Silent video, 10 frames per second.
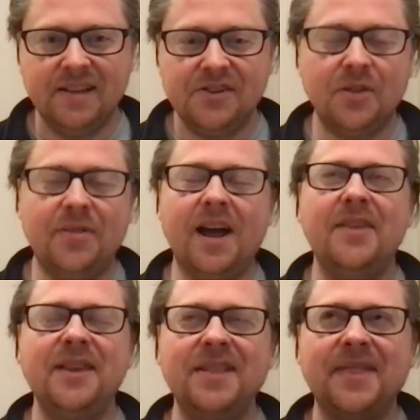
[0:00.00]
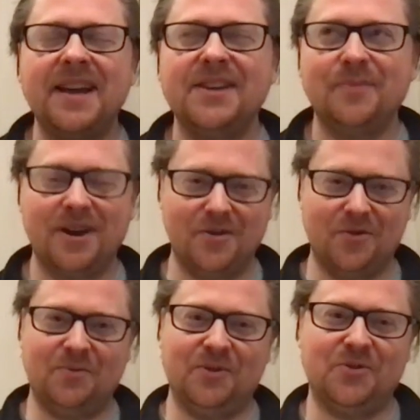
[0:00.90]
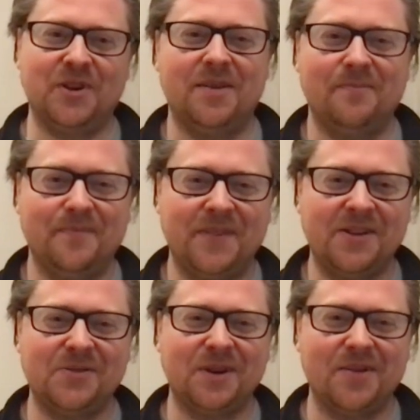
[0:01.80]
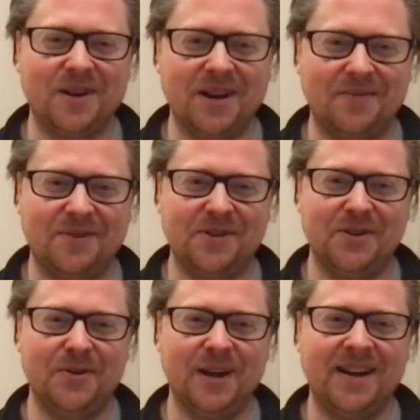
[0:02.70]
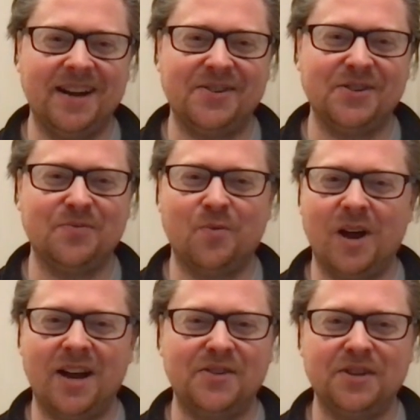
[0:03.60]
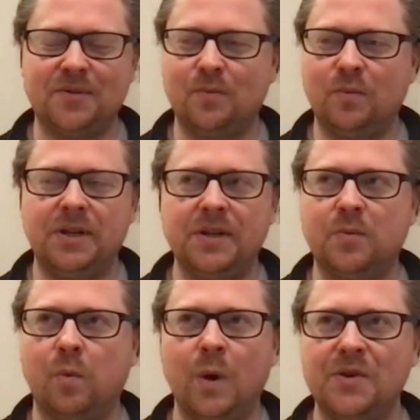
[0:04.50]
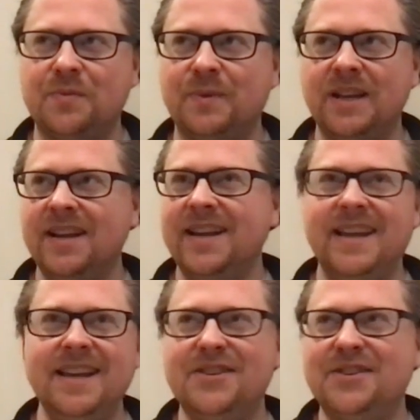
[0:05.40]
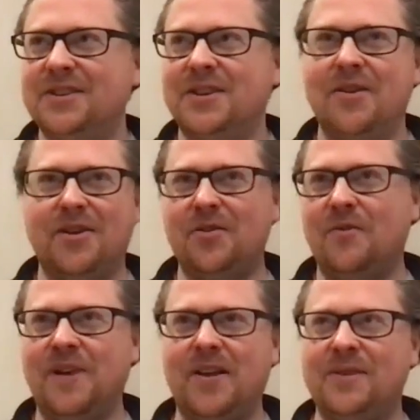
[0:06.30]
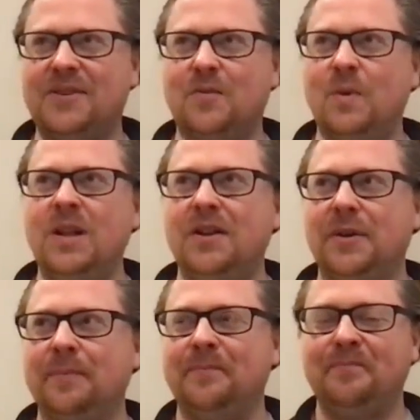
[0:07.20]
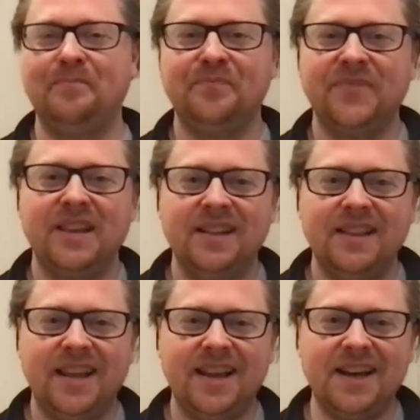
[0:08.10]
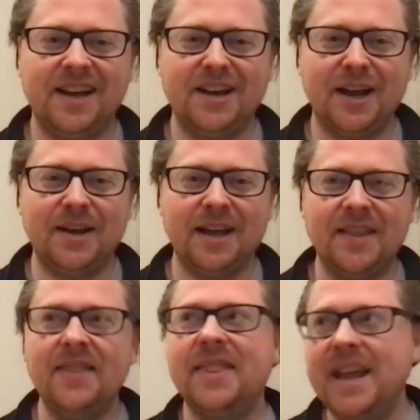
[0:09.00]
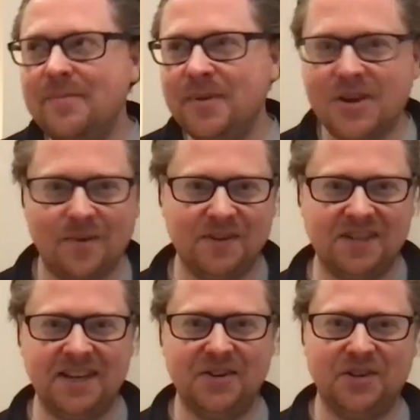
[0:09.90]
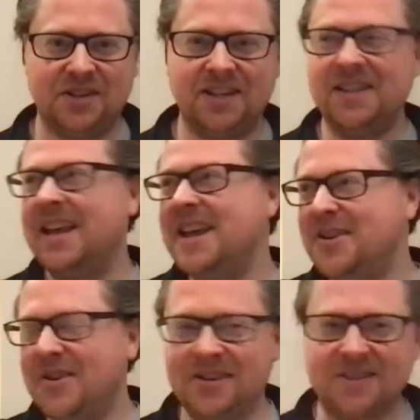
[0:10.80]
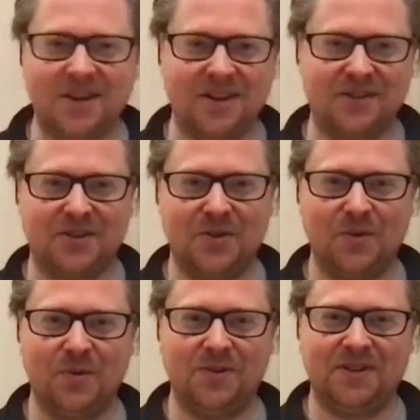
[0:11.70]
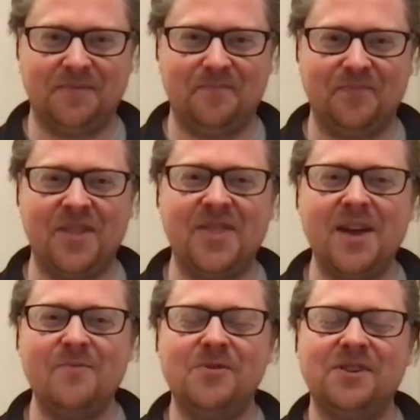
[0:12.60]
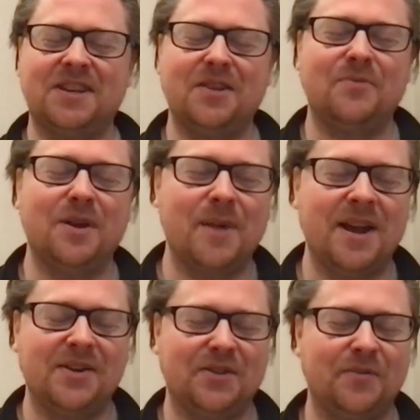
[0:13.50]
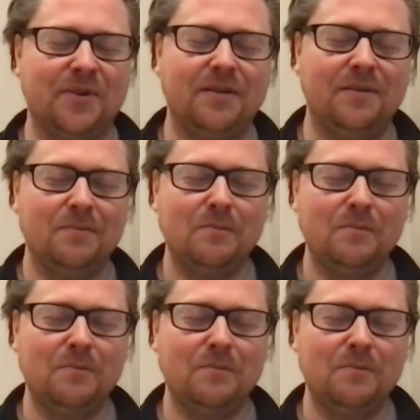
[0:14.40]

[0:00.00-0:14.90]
So I think that's my ultimate dream. That's what I would love to do, and and just and just just watch kids just going off out into the world and and, and and and then they become the teachers and they go and start schools and that would just give me a major thrill